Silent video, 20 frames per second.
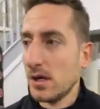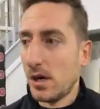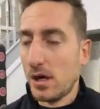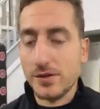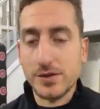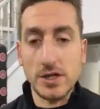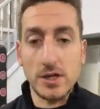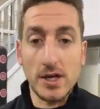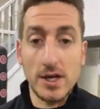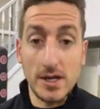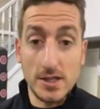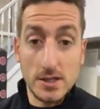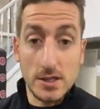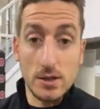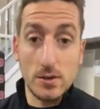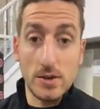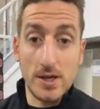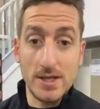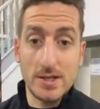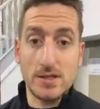often you hear
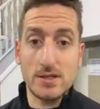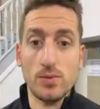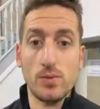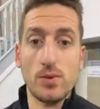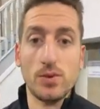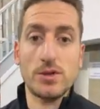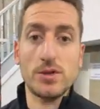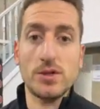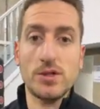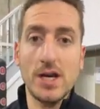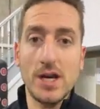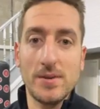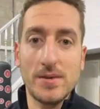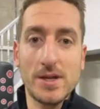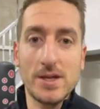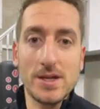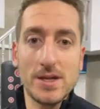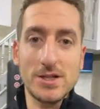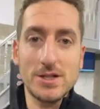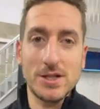2 litres of water a day, but
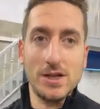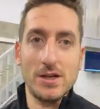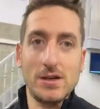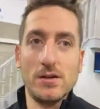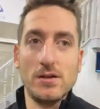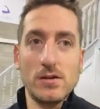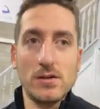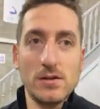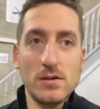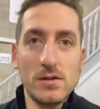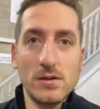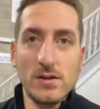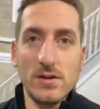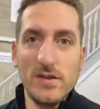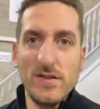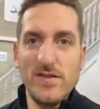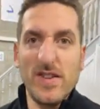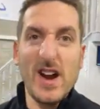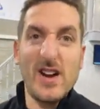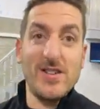there's actually
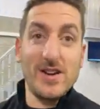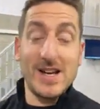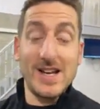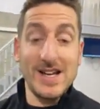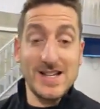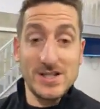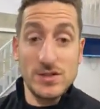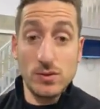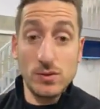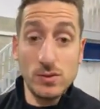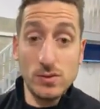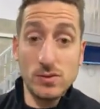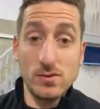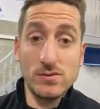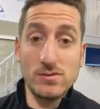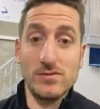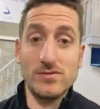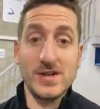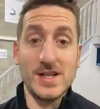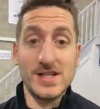very little
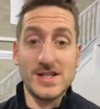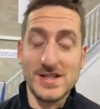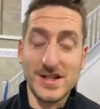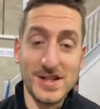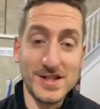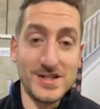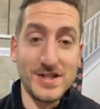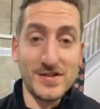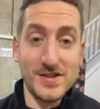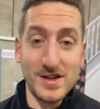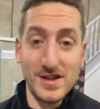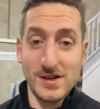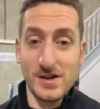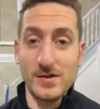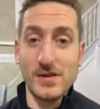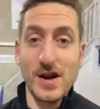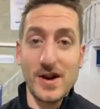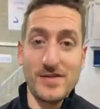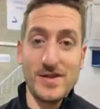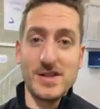research, if you like,
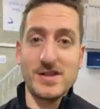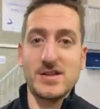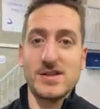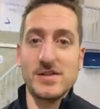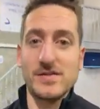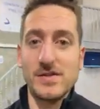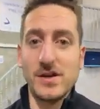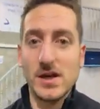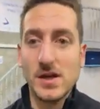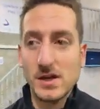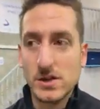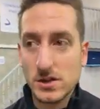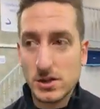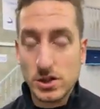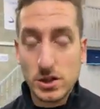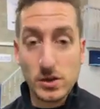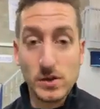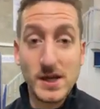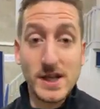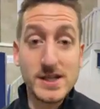or evidence of
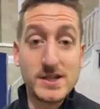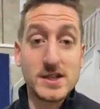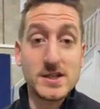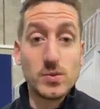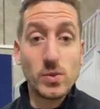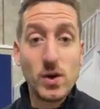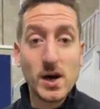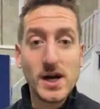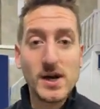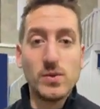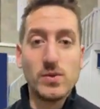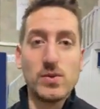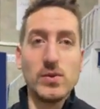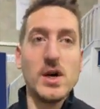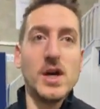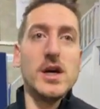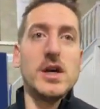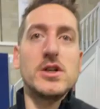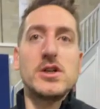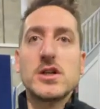2 litres. Why? Well,
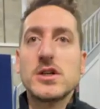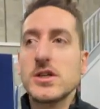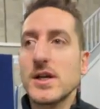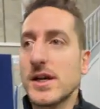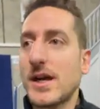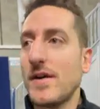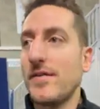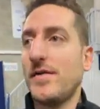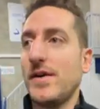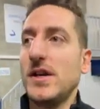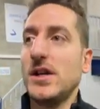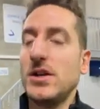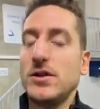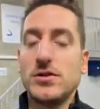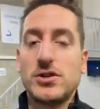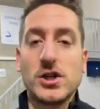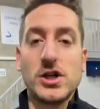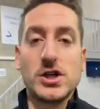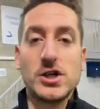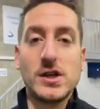just like everything in
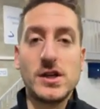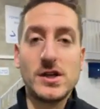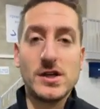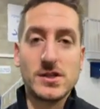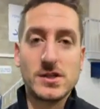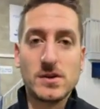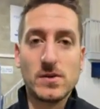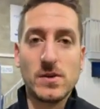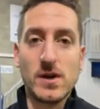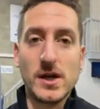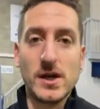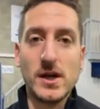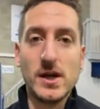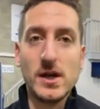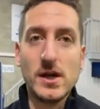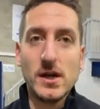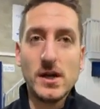nutrition, it's quite